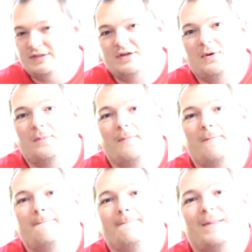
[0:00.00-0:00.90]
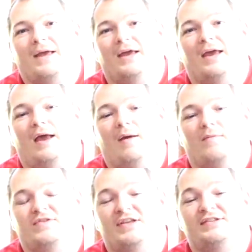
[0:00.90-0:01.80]
So,
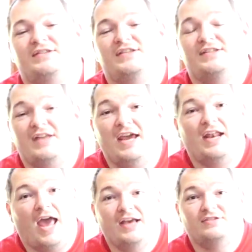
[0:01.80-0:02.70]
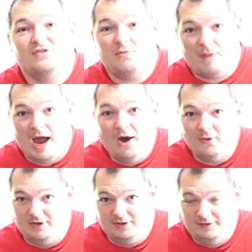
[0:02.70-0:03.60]
since the state has no
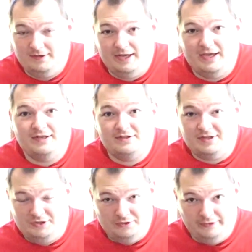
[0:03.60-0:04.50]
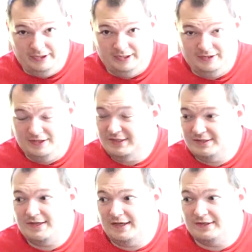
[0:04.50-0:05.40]
power into doing
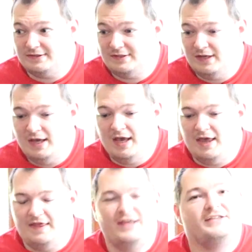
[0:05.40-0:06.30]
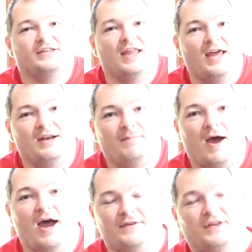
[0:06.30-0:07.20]
these things, it's led
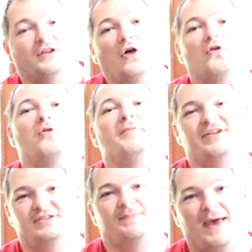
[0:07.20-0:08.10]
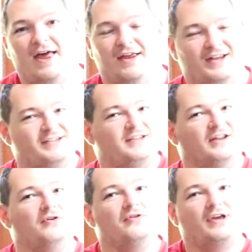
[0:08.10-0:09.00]
upon the local municipalities, the
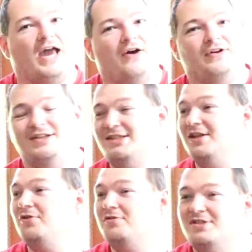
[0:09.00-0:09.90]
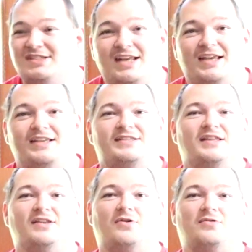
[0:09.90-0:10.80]
local counties, the local cities,
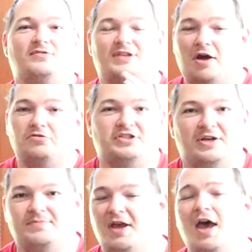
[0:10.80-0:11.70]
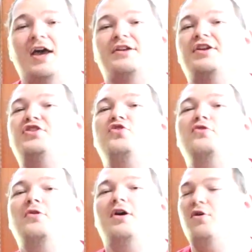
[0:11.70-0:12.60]
the local townships to
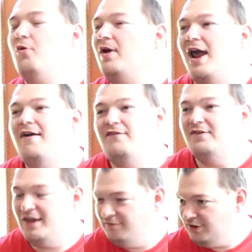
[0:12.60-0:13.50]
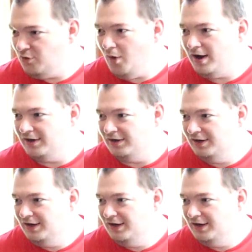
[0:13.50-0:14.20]
do whatever they require.